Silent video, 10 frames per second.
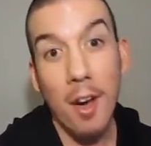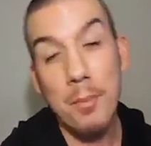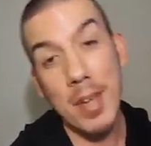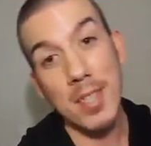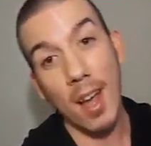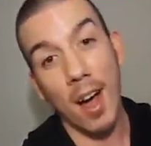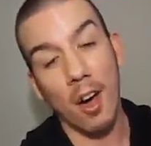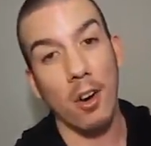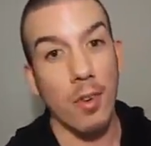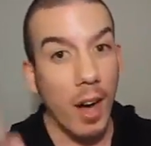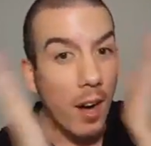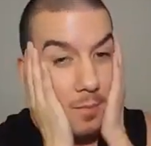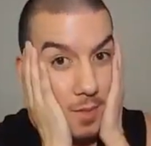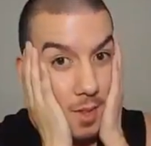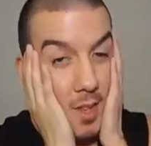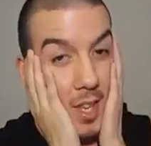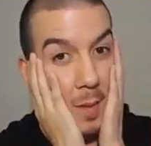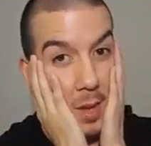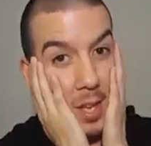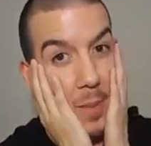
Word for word: Miss, oh, Kimberly